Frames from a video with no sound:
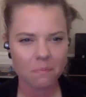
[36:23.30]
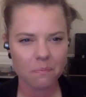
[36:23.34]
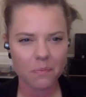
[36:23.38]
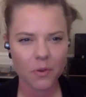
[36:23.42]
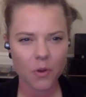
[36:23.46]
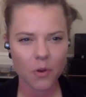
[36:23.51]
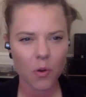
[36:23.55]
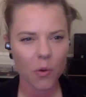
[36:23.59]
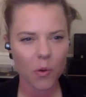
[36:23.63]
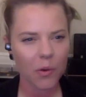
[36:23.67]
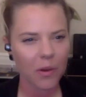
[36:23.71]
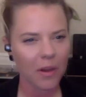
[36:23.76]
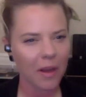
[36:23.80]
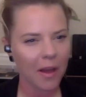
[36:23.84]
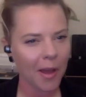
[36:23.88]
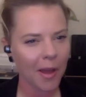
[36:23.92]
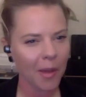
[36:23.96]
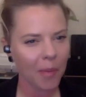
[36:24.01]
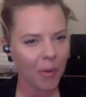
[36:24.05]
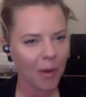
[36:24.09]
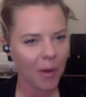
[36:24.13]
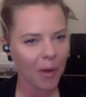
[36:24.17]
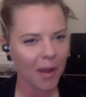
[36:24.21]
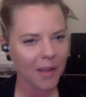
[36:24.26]
called
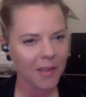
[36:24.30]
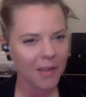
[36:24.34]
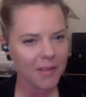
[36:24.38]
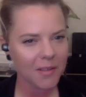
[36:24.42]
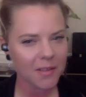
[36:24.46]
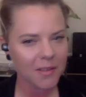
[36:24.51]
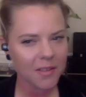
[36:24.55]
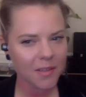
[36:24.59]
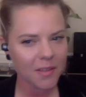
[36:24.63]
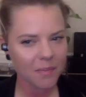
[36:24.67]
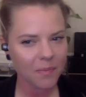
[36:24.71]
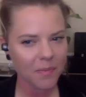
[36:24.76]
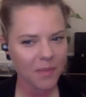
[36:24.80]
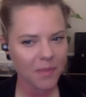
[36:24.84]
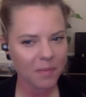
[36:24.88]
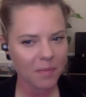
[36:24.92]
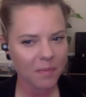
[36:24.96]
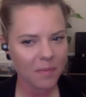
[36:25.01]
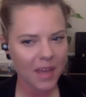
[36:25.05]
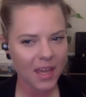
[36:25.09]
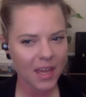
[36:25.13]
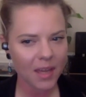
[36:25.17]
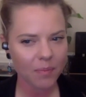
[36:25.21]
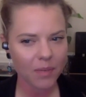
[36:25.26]
iBridle or something
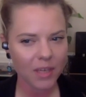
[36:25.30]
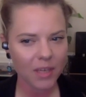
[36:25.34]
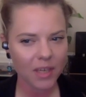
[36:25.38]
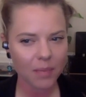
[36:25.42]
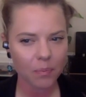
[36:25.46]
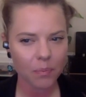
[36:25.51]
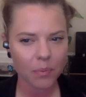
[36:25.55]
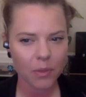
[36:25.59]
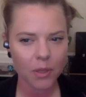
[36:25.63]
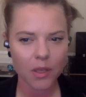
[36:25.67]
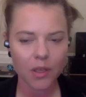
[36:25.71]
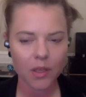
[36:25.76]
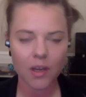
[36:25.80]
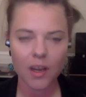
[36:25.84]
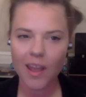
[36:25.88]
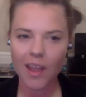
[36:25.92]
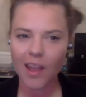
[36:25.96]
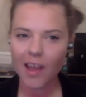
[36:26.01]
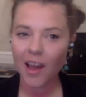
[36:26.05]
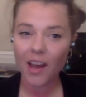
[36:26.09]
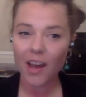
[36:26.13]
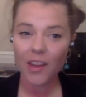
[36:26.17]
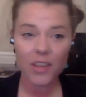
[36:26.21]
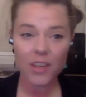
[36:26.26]
maybe, but
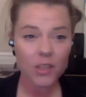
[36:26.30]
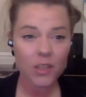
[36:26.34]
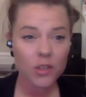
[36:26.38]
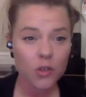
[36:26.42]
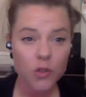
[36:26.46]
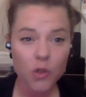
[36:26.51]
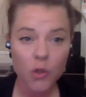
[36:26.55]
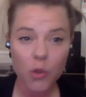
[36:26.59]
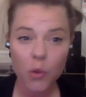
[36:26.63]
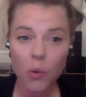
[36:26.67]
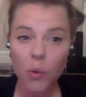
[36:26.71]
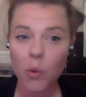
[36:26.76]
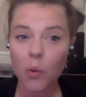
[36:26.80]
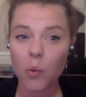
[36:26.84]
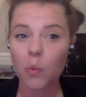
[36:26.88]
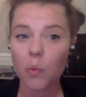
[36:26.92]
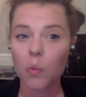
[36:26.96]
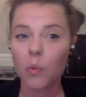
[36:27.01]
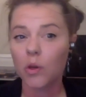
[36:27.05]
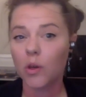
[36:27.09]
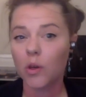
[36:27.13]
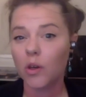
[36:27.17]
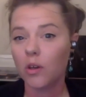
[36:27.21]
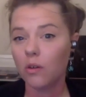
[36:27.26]
I think just Google.
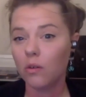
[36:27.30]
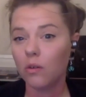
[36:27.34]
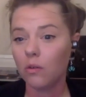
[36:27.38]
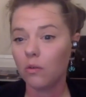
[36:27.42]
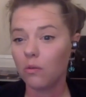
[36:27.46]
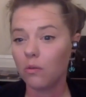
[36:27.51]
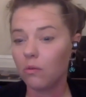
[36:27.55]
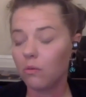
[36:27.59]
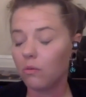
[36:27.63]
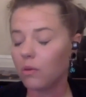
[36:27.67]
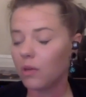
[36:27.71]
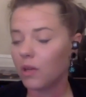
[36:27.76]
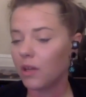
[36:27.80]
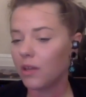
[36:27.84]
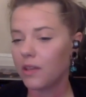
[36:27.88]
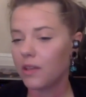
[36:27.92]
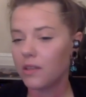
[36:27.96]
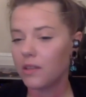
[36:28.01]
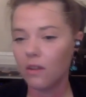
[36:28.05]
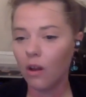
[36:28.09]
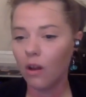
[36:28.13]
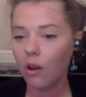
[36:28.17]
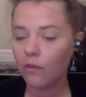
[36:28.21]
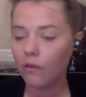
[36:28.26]
Google,
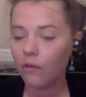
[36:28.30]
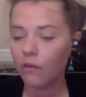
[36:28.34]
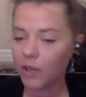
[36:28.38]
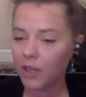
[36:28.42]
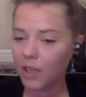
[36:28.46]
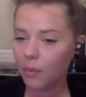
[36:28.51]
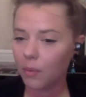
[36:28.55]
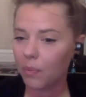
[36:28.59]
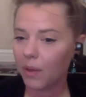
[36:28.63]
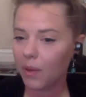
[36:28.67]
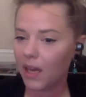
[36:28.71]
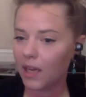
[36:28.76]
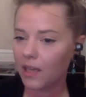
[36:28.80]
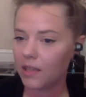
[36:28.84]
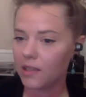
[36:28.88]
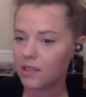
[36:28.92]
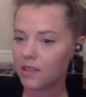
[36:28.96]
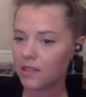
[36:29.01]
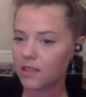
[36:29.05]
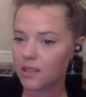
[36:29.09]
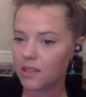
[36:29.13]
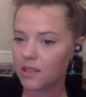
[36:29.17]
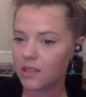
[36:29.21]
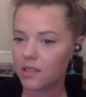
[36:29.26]
there's a lot of rigging
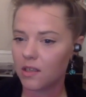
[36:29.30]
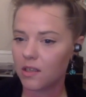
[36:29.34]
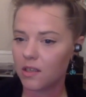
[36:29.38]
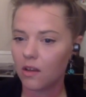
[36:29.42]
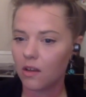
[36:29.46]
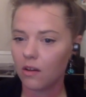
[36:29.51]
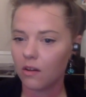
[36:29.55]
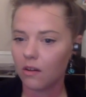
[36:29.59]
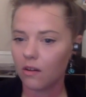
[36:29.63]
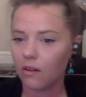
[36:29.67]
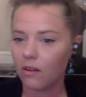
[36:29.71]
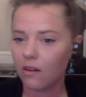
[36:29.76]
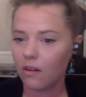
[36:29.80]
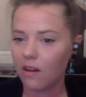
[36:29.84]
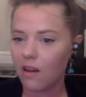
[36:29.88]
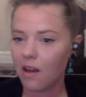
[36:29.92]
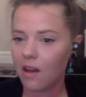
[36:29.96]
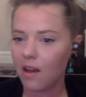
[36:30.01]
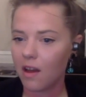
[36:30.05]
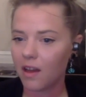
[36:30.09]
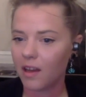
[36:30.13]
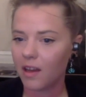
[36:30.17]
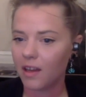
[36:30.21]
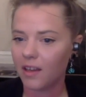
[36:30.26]
pages
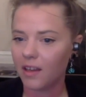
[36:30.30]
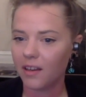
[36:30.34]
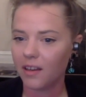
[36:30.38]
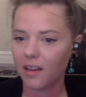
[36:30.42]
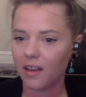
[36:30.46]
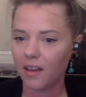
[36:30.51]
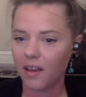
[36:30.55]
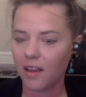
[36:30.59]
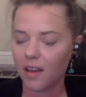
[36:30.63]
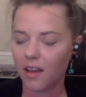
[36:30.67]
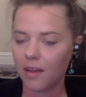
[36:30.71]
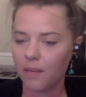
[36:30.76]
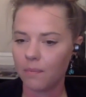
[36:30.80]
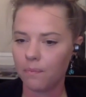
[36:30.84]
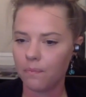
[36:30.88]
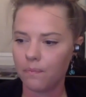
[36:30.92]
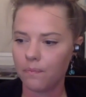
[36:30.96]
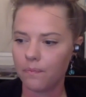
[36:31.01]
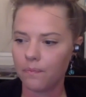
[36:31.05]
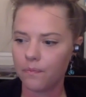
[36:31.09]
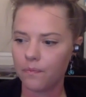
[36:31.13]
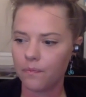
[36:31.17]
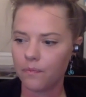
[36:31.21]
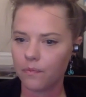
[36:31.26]
online,
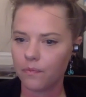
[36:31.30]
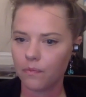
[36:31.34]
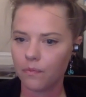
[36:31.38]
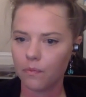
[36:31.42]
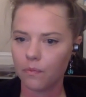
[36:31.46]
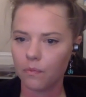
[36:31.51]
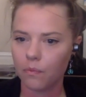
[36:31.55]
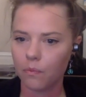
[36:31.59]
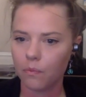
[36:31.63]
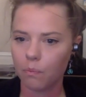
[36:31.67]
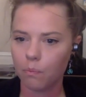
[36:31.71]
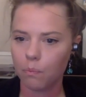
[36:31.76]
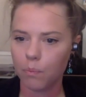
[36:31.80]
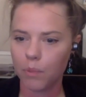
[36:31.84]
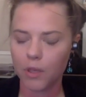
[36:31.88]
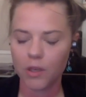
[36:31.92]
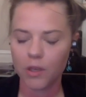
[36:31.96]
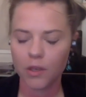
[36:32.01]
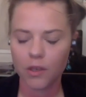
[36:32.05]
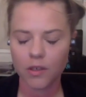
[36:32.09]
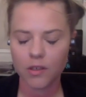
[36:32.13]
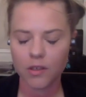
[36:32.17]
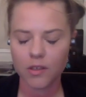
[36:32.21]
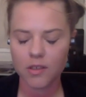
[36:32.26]
um,
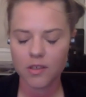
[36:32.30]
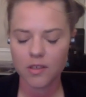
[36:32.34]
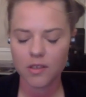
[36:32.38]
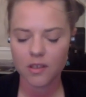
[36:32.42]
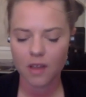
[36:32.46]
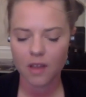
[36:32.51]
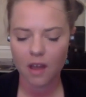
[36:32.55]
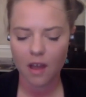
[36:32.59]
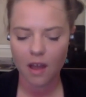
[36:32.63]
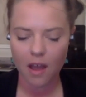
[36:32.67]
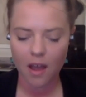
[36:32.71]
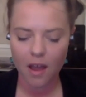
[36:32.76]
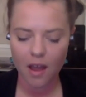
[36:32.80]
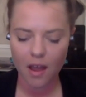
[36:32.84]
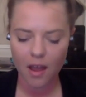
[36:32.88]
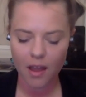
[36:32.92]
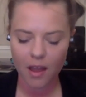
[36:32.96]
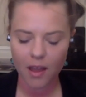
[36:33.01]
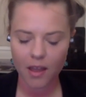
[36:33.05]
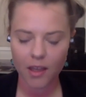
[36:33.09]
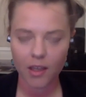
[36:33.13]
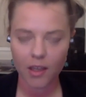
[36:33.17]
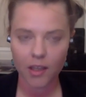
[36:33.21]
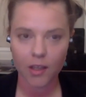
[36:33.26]
because
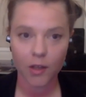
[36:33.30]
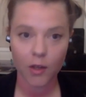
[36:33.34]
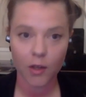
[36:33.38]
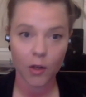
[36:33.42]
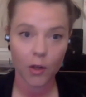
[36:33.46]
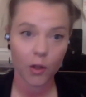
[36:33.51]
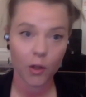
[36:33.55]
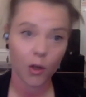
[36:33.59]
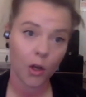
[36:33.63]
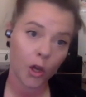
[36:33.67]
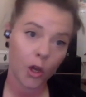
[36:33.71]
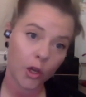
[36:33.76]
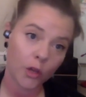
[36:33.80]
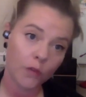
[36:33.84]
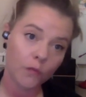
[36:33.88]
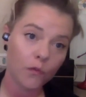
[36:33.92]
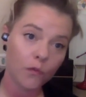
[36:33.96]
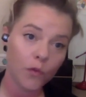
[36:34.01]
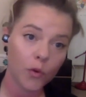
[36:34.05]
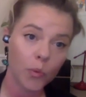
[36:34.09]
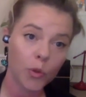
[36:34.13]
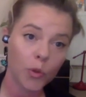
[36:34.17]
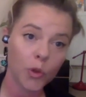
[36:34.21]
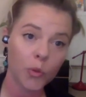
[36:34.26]
I learned
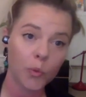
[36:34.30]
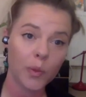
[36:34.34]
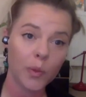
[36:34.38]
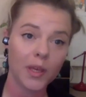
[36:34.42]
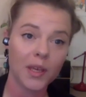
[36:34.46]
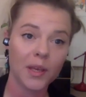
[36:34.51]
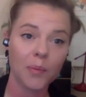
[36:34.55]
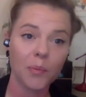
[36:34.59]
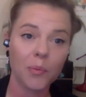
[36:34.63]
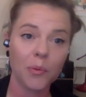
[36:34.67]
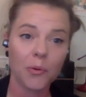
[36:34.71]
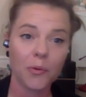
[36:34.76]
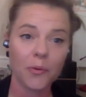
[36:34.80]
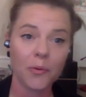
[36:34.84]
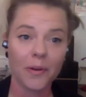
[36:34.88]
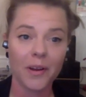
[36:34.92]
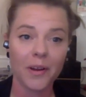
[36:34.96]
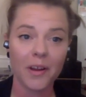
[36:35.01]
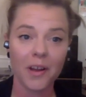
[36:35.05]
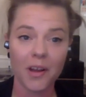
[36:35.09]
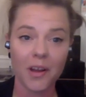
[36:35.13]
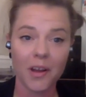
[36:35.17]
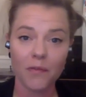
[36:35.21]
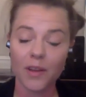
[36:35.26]
from other people.
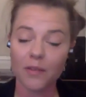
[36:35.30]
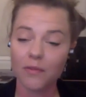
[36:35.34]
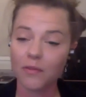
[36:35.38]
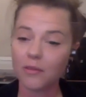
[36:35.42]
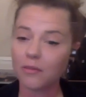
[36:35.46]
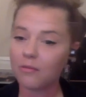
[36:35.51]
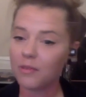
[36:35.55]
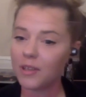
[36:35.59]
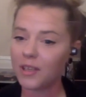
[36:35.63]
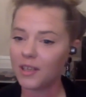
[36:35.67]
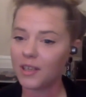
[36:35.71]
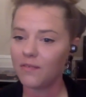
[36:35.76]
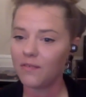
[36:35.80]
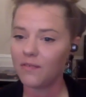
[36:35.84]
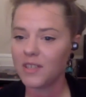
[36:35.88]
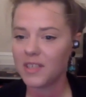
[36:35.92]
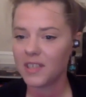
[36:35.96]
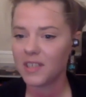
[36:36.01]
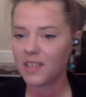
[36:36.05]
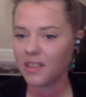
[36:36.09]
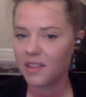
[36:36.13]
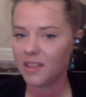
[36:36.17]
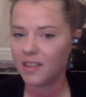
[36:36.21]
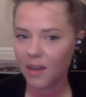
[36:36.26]
I've never really
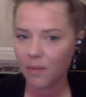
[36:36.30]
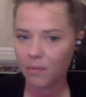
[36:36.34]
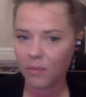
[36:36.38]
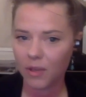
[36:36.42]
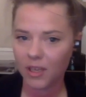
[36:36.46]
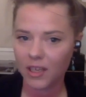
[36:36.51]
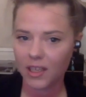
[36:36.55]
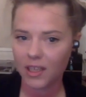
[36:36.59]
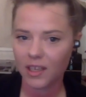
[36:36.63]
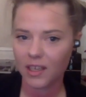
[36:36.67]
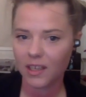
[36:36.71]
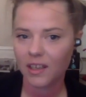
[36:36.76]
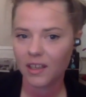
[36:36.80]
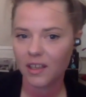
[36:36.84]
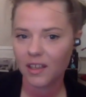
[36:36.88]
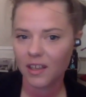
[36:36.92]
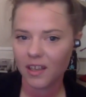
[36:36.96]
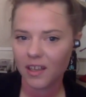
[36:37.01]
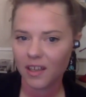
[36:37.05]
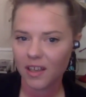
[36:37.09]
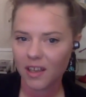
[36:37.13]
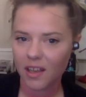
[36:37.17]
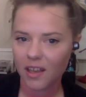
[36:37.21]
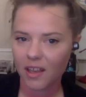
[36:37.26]
visited that many
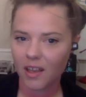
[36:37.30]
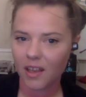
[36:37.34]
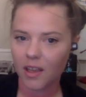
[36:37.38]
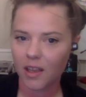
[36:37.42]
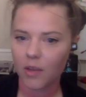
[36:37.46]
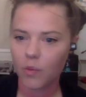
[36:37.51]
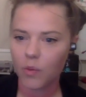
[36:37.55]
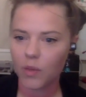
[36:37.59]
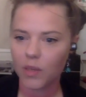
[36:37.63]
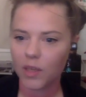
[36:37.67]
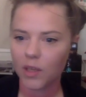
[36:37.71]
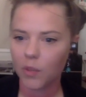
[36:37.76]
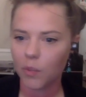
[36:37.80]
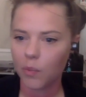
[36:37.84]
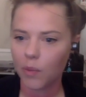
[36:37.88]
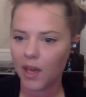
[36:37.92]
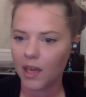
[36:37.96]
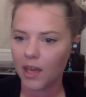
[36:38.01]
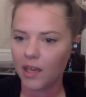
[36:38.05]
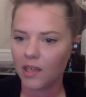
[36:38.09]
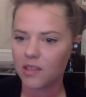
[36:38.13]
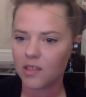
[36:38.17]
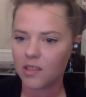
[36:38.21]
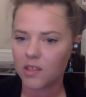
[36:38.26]
uh, rigging
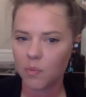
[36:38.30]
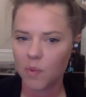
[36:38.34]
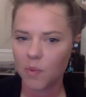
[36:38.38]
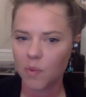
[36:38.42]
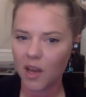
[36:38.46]
pages, but